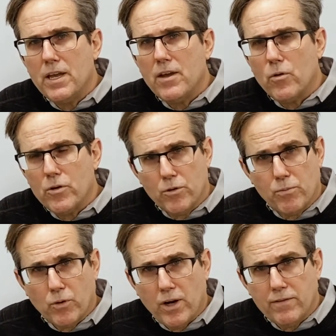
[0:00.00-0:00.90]
or no
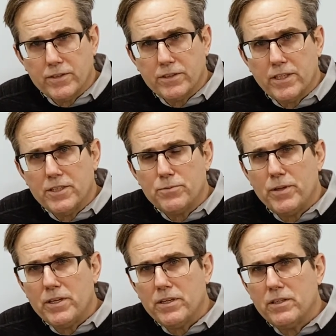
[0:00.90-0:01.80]
profits is
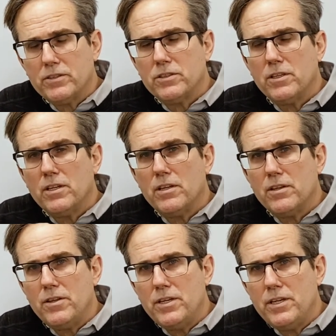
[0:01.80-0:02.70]
because
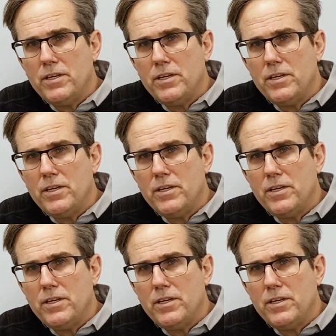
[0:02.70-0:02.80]
the